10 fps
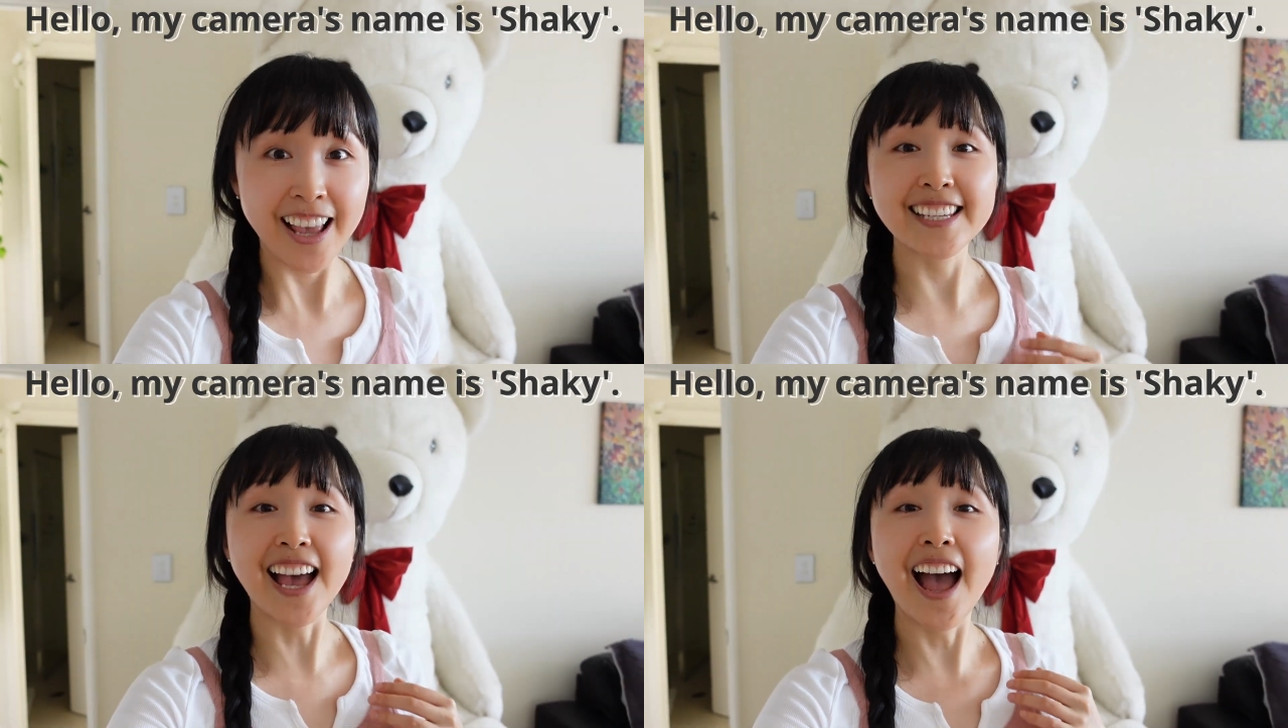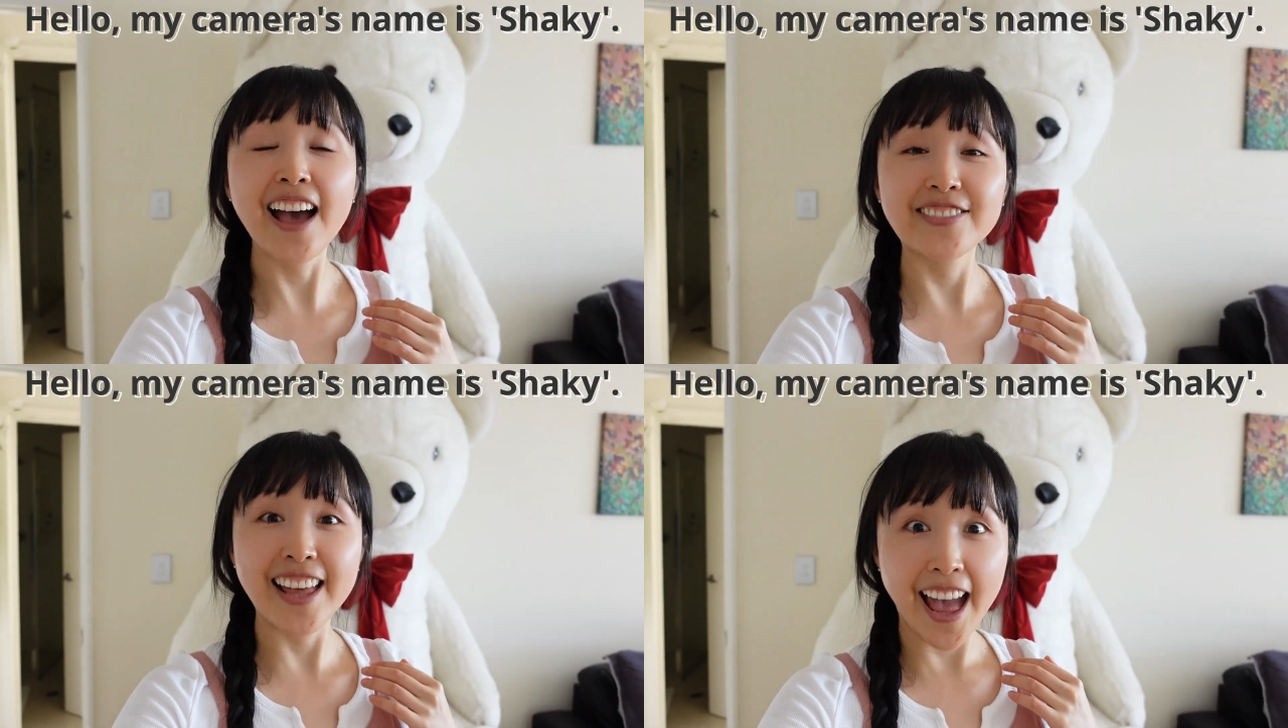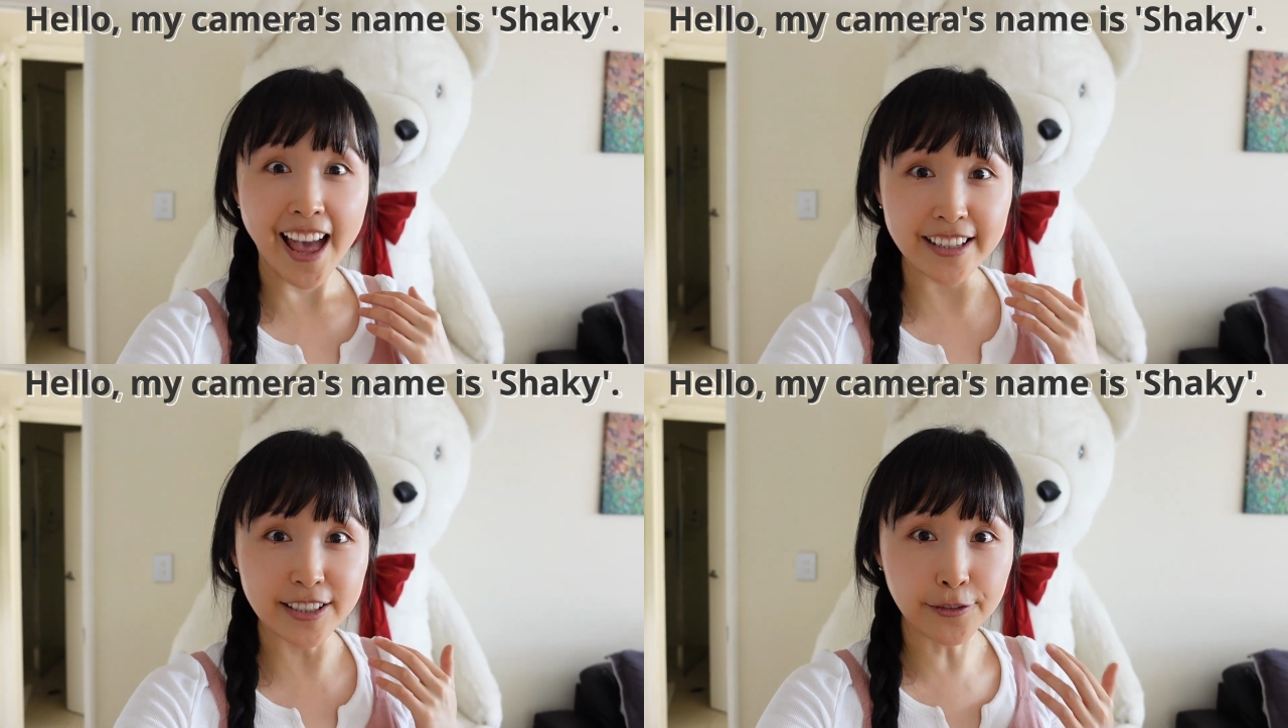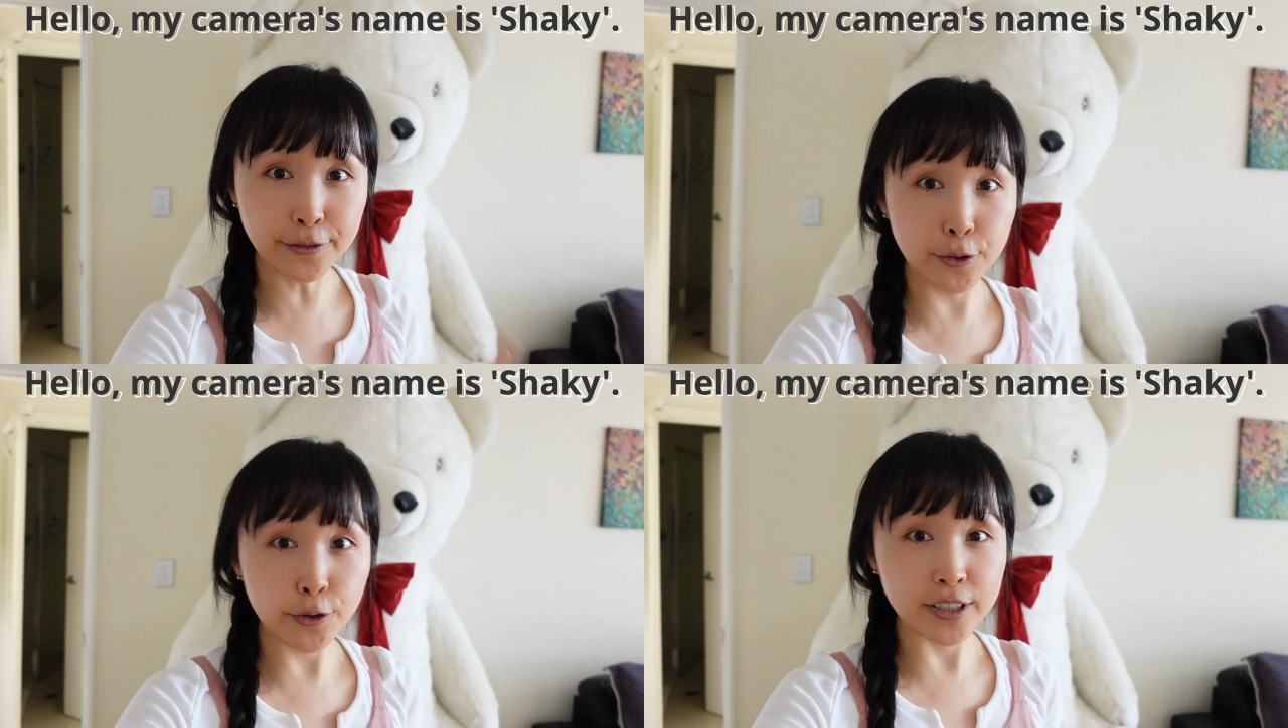I haven't had
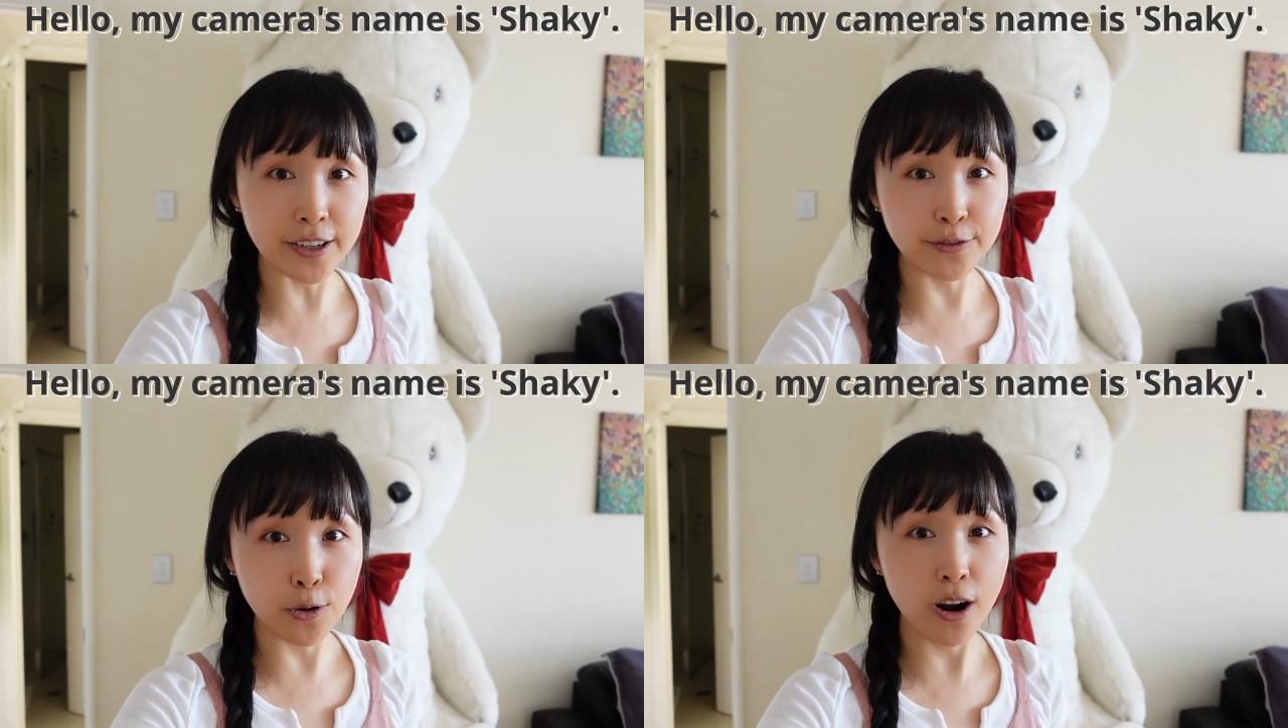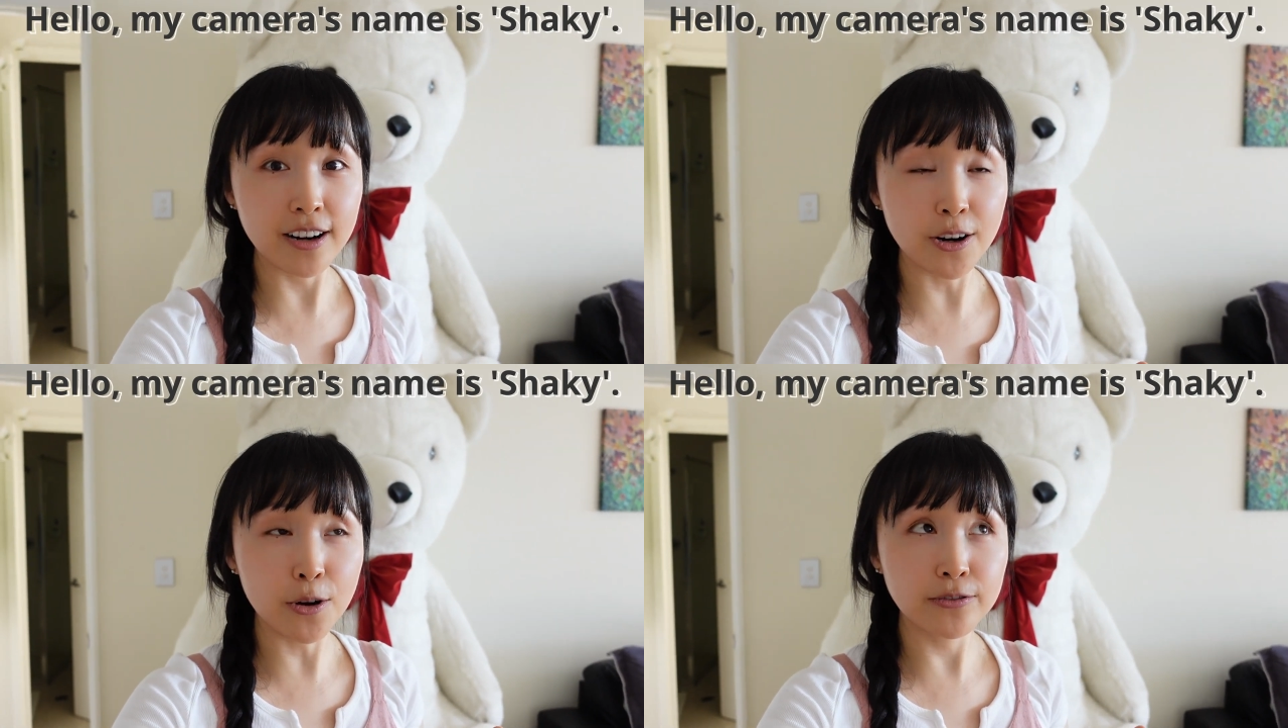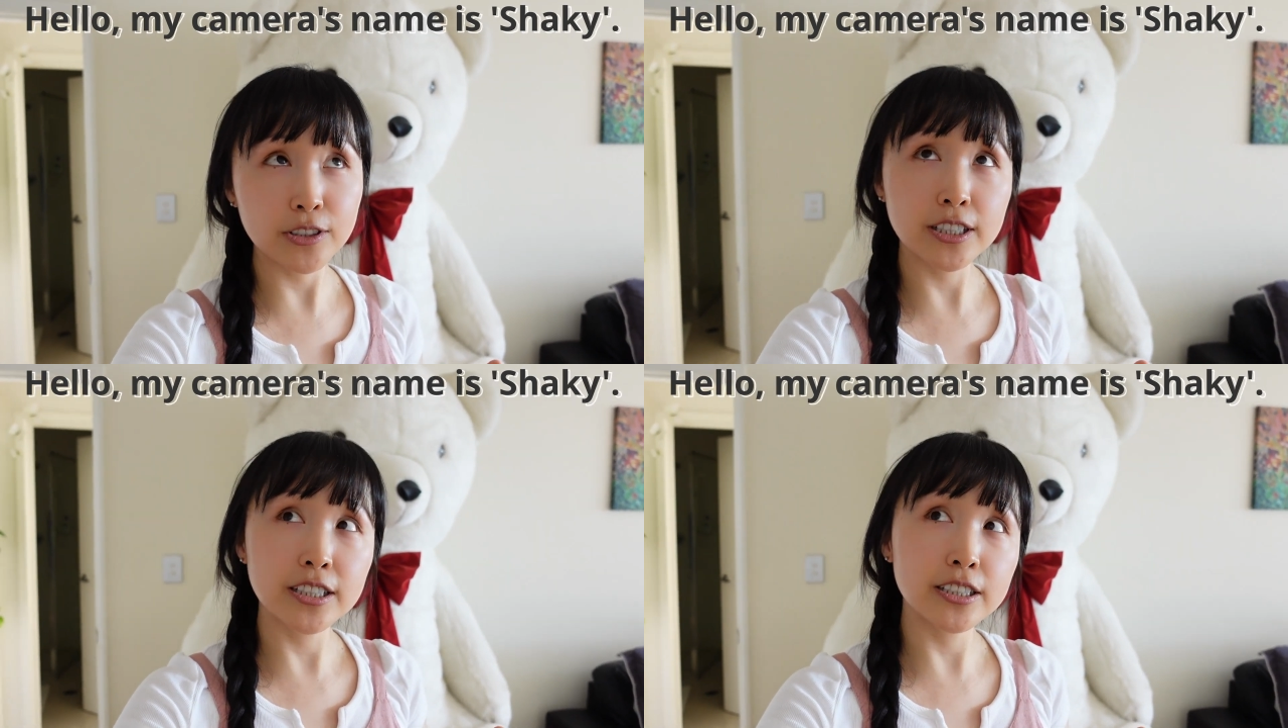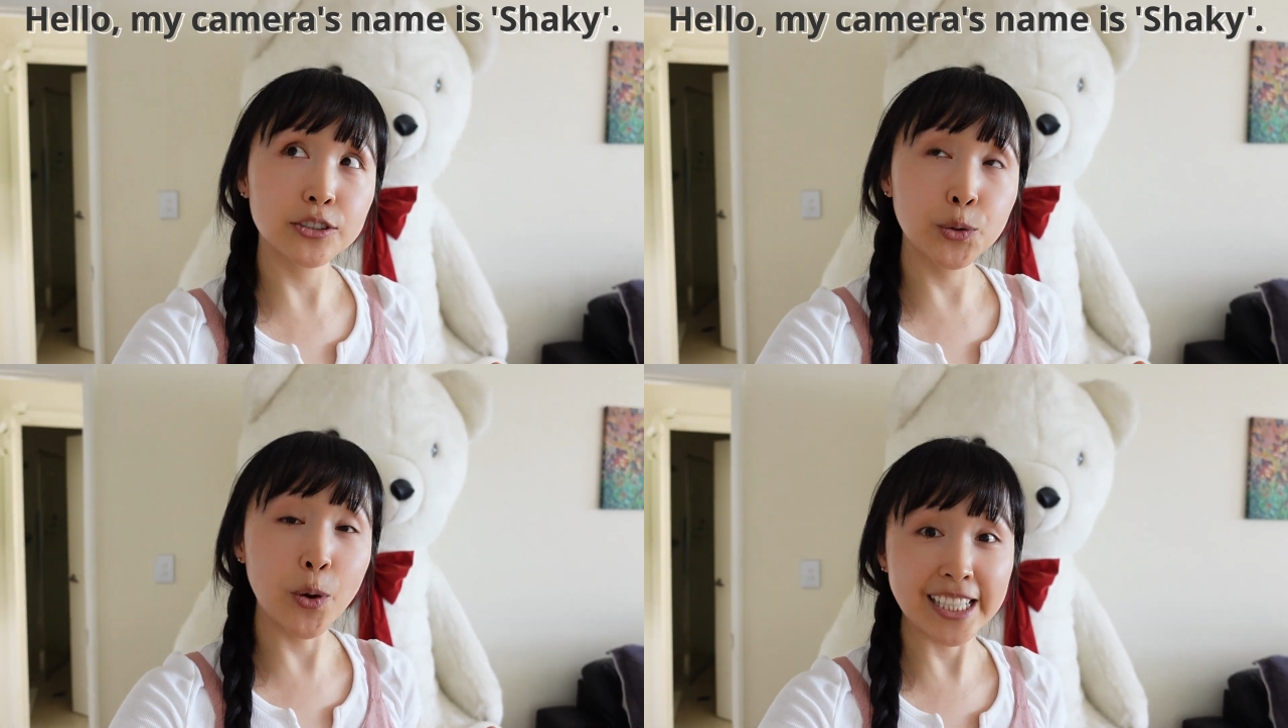food for
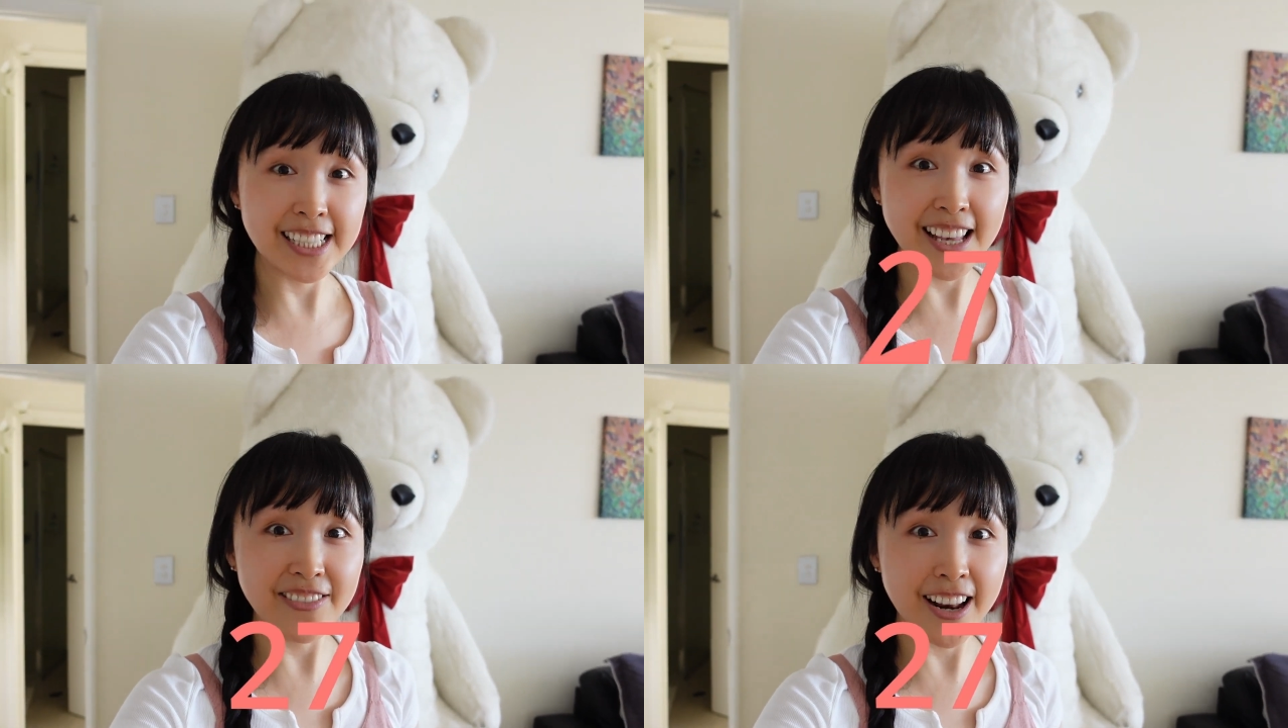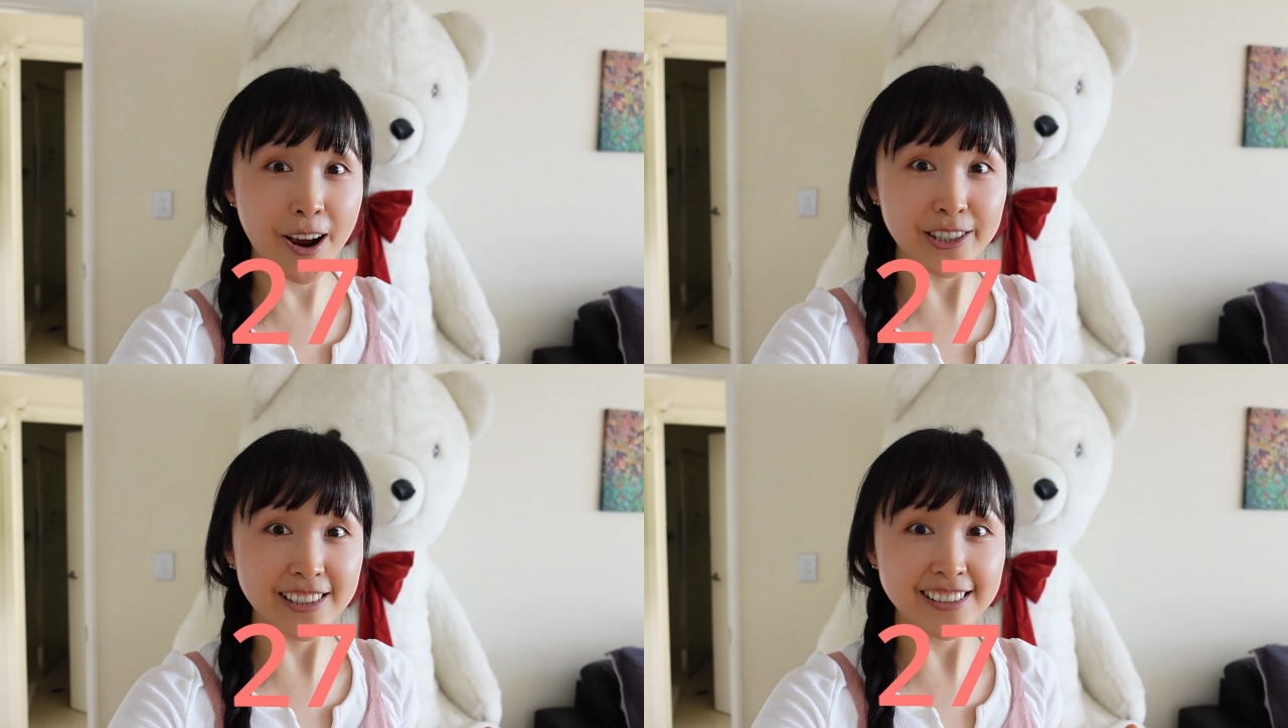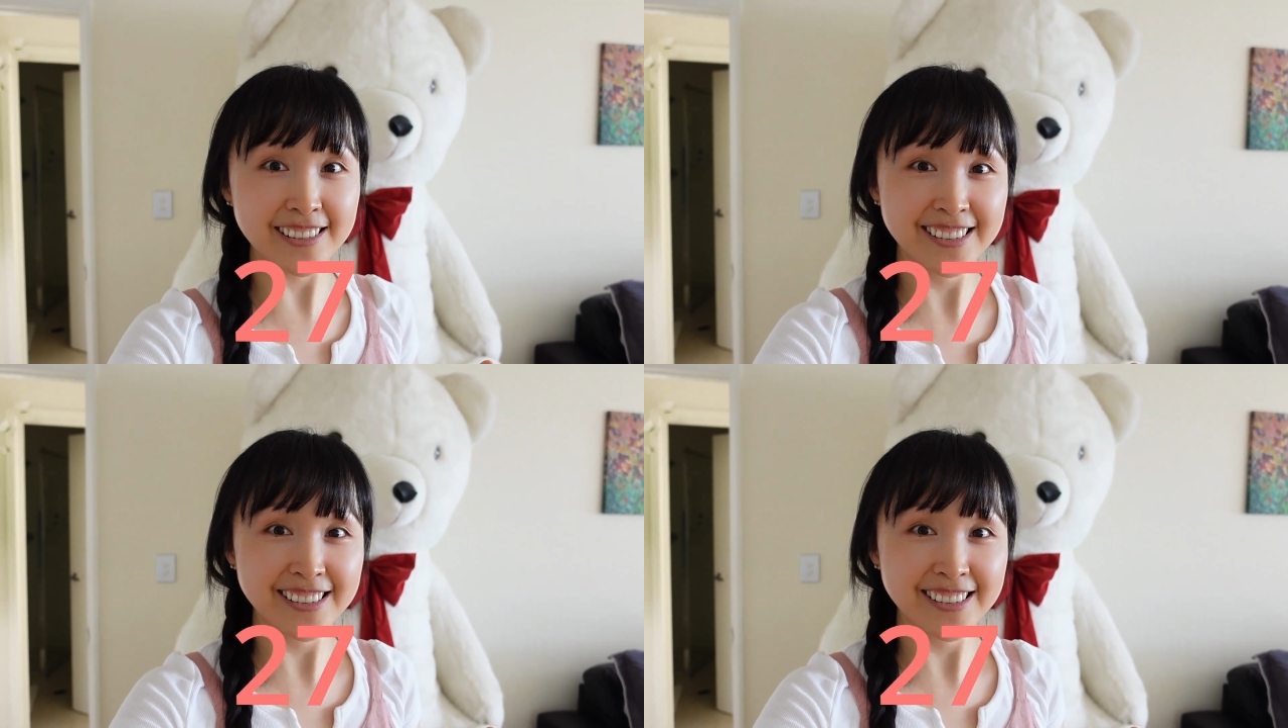over 27 hours.